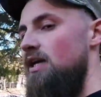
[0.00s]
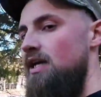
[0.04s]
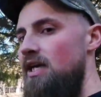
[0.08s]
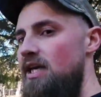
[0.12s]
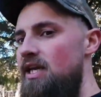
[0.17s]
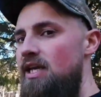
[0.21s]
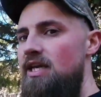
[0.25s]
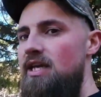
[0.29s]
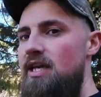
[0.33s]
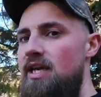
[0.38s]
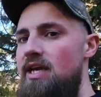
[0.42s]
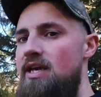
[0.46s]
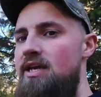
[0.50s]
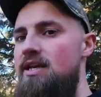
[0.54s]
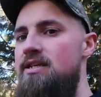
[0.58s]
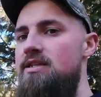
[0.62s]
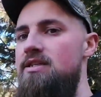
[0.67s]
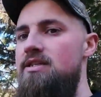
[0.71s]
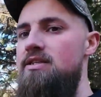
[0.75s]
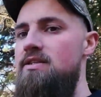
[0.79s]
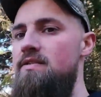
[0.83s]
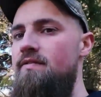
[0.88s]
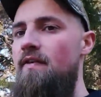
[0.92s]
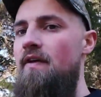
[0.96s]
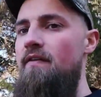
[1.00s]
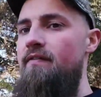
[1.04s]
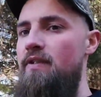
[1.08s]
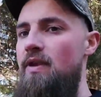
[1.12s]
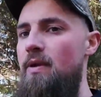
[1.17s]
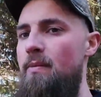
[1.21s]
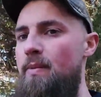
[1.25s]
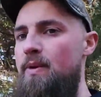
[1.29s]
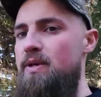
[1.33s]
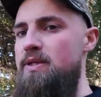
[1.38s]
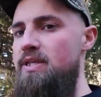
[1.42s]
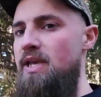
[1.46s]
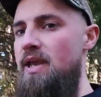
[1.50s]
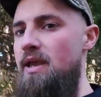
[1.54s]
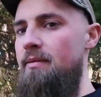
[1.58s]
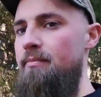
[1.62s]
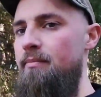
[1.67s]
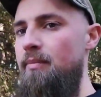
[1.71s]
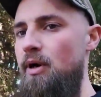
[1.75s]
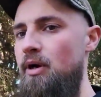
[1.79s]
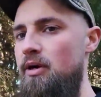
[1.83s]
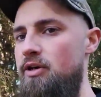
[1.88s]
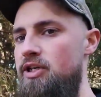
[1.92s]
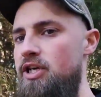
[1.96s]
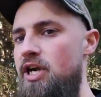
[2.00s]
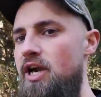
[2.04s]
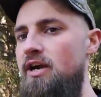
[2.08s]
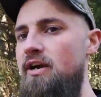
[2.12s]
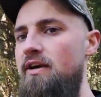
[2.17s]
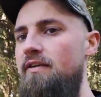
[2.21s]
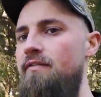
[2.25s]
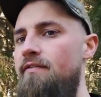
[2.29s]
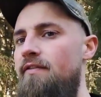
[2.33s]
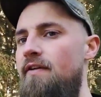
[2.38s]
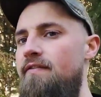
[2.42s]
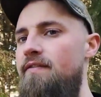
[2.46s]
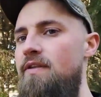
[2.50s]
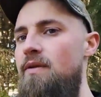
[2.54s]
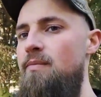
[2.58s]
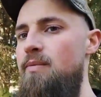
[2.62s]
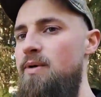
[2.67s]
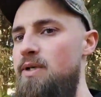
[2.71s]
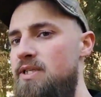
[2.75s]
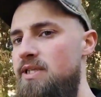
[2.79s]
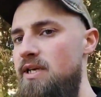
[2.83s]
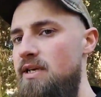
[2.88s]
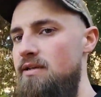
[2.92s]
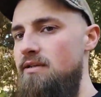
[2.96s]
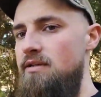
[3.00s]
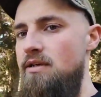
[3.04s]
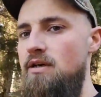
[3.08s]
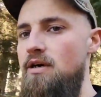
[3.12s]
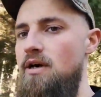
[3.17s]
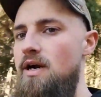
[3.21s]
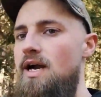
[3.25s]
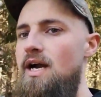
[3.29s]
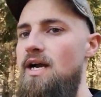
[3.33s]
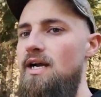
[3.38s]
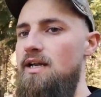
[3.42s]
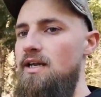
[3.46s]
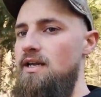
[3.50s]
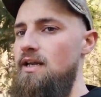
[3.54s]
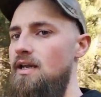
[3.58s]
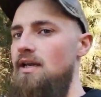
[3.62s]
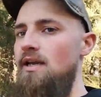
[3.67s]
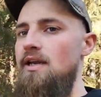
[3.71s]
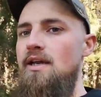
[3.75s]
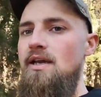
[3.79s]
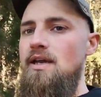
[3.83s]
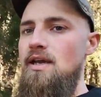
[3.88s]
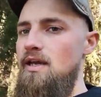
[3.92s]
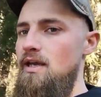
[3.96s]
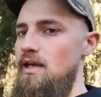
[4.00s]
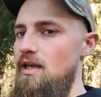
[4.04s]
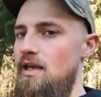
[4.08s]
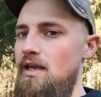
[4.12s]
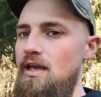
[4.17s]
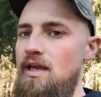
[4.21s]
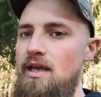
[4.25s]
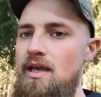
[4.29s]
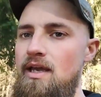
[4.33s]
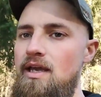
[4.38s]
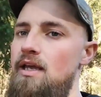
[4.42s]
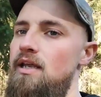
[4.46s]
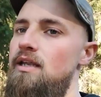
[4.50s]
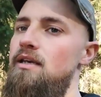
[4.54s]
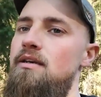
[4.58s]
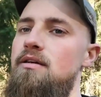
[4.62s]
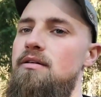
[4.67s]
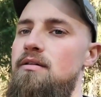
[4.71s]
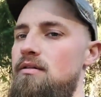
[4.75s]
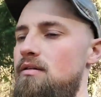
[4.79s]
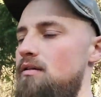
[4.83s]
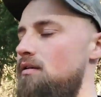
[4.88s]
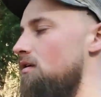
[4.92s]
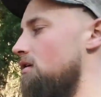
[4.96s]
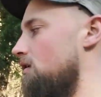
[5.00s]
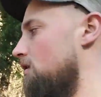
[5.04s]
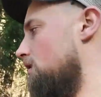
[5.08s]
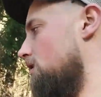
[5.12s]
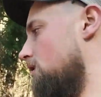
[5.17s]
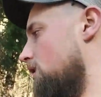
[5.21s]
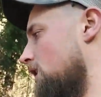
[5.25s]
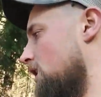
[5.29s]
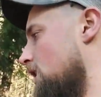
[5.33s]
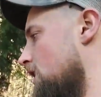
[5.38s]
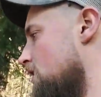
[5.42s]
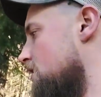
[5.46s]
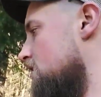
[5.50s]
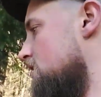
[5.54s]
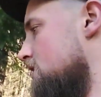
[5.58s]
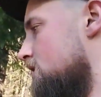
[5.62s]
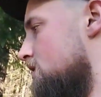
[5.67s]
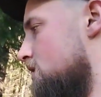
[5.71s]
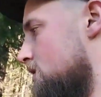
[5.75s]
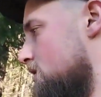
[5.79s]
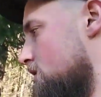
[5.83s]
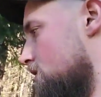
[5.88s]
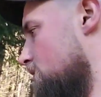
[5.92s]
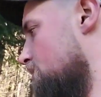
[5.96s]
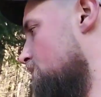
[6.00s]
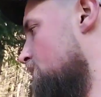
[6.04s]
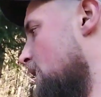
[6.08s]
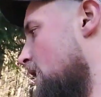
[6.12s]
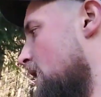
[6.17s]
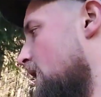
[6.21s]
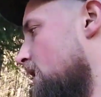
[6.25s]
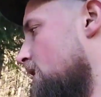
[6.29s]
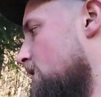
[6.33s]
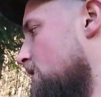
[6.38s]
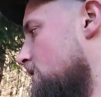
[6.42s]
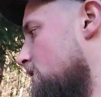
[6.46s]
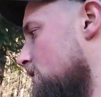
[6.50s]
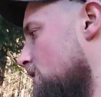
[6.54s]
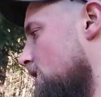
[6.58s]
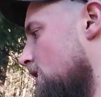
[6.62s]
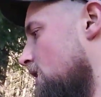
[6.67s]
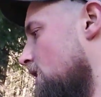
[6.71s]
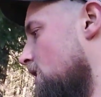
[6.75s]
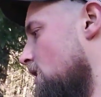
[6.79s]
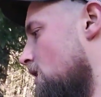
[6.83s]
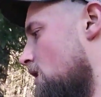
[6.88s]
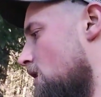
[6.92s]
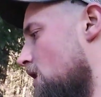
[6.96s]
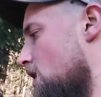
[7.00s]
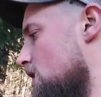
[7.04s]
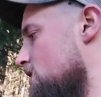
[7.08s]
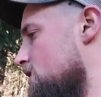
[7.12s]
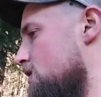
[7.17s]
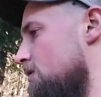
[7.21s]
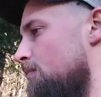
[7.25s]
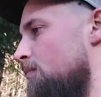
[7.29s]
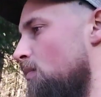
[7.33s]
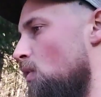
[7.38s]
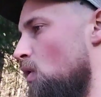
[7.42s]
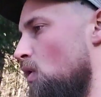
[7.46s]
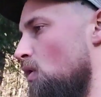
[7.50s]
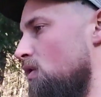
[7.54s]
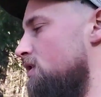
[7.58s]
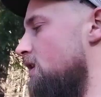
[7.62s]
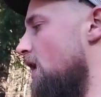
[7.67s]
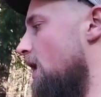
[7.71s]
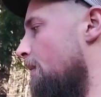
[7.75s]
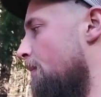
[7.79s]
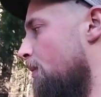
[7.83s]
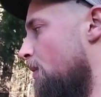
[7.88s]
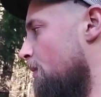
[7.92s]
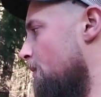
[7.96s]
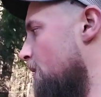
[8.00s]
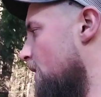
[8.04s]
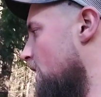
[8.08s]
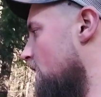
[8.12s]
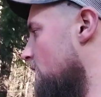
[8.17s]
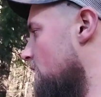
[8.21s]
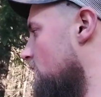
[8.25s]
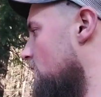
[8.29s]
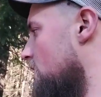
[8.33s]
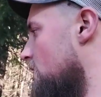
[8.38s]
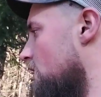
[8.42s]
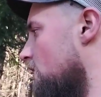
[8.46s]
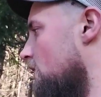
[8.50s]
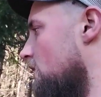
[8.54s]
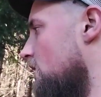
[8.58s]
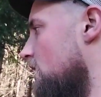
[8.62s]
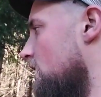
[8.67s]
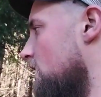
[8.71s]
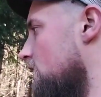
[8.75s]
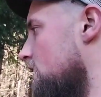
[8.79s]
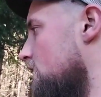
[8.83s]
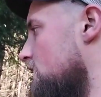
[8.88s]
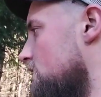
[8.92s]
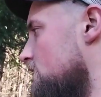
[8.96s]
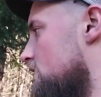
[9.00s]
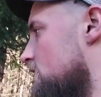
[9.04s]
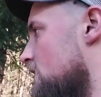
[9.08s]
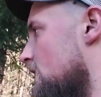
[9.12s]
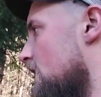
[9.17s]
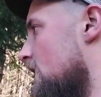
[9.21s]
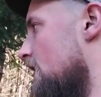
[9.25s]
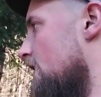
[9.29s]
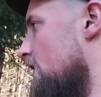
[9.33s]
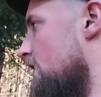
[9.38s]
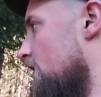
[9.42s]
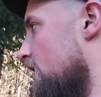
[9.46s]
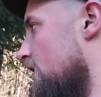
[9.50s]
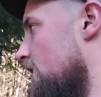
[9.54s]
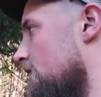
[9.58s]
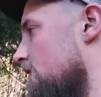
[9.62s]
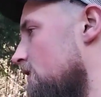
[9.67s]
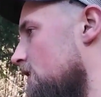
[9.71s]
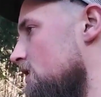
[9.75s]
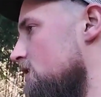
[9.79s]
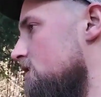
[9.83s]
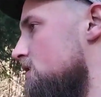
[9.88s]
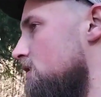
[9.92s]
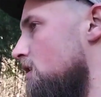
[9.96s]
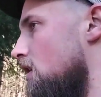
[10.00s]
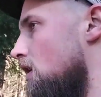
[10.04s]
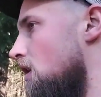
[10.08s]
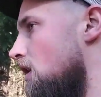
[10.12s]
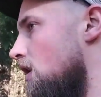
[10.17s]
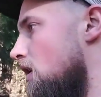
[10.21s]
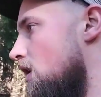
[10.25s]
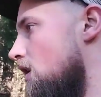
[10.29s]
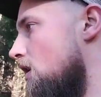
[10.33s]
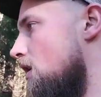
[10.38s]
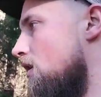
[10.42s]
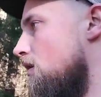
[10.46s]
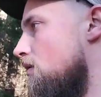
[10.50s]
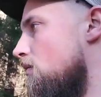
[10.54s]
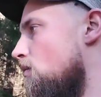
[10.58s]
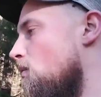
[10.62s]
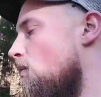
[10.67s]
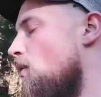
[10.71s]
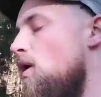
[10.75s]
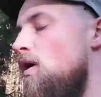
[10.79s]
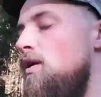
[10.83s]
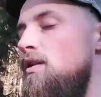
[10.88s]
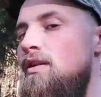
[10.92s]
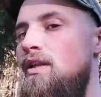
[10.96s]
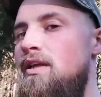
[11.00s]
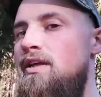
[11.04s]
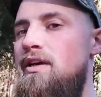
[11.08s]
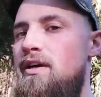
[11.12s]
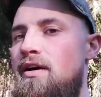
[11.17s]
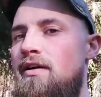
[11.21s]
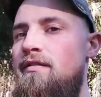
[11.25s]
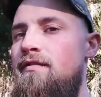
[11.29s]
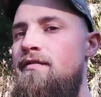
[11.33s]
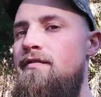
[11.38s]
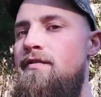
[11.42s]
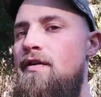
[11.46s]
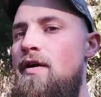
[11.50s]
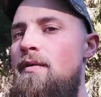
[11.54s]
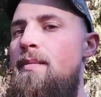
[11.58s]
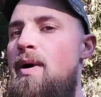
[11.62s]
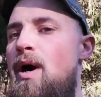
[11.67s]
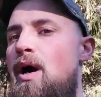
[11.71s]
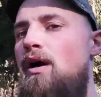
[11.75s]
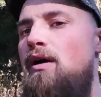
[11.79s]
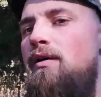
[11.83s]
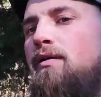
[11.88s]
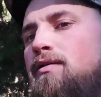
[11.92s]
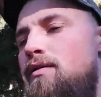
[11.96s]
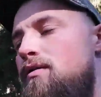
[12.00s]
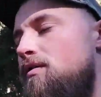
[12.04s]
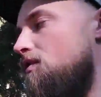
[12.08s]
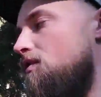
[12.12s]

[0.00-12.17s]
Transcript: He is 50% Berkshire, 50% Duroc, and he's been an awesome boar. Temperament, he's given us 1 litter from our